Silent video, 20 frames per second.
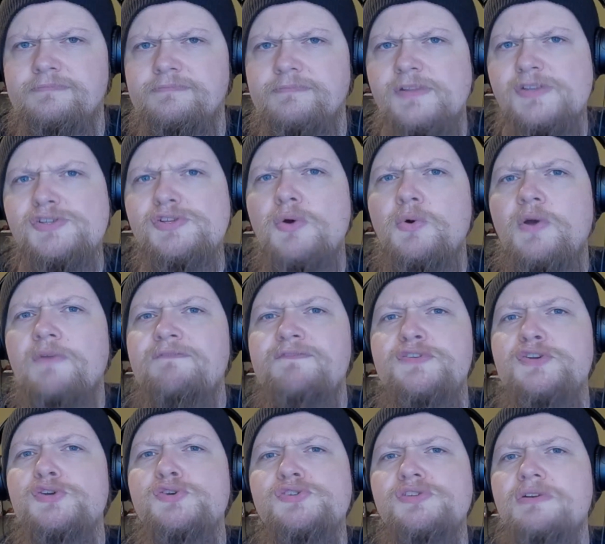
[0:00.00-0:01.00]
There's no
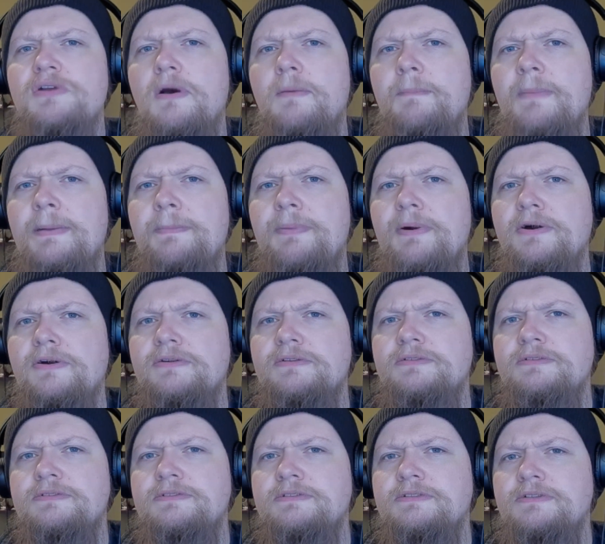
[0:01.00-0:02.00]
confusion on my part.
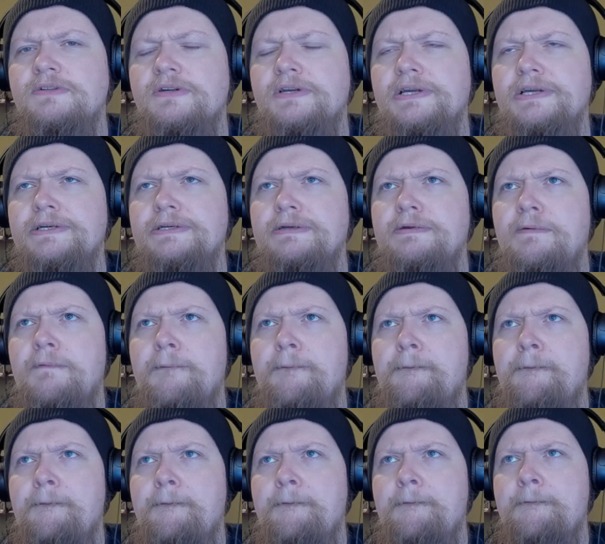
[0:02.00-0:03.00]
Okay,
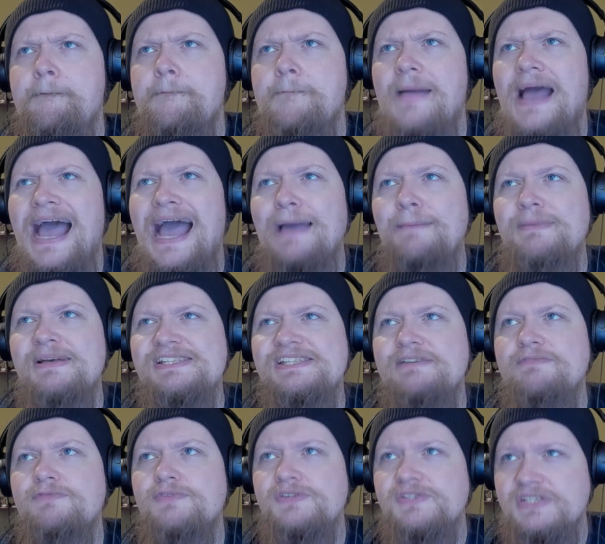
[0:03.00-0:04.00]
I'm
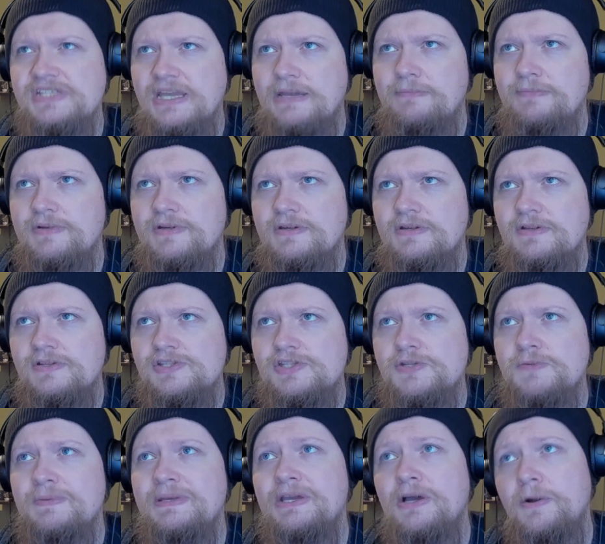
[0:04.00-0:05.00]
asking for a statement
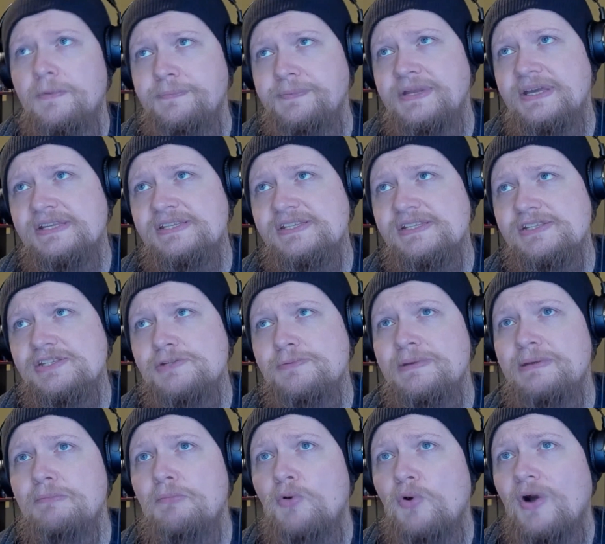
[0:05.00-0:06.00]
to be updated to
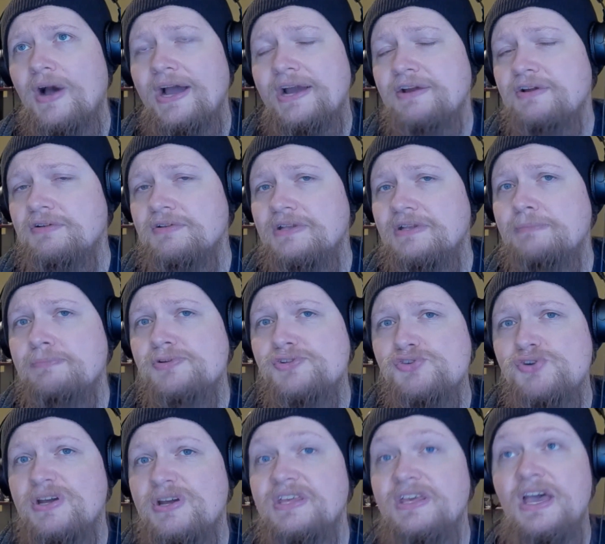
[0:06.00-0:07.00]
be more accurately
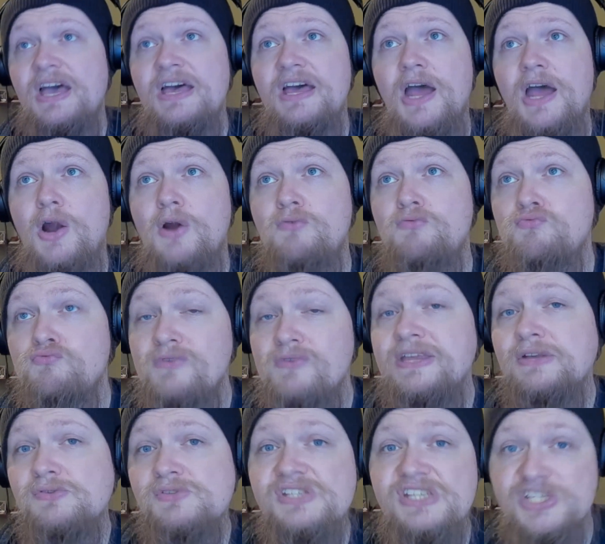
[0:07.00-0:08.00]
portray a
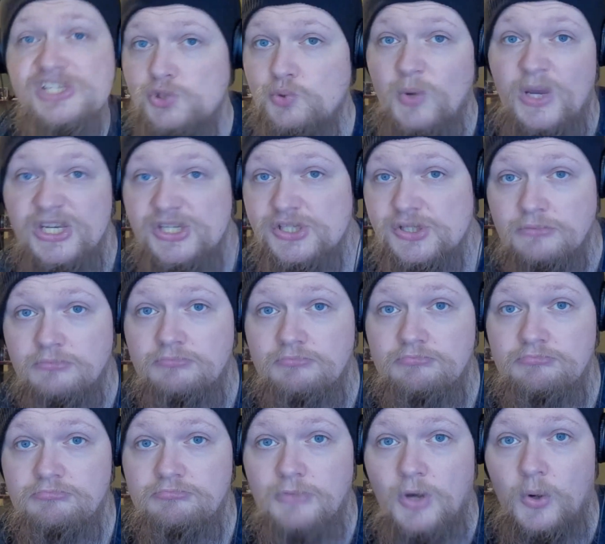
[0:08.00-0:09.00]
real situation.
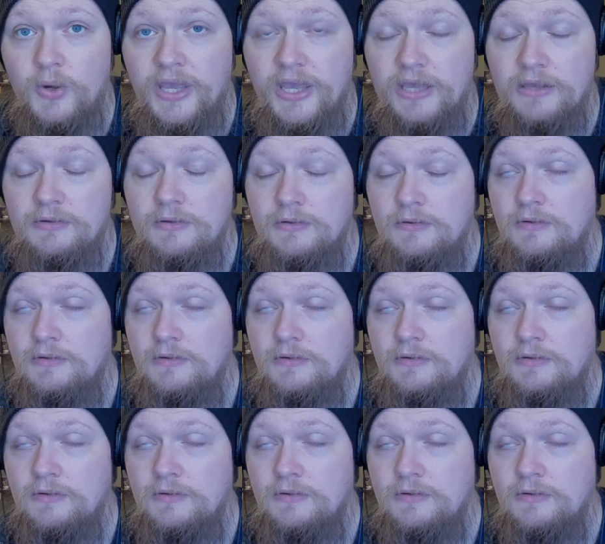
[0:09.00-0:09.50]
Okay,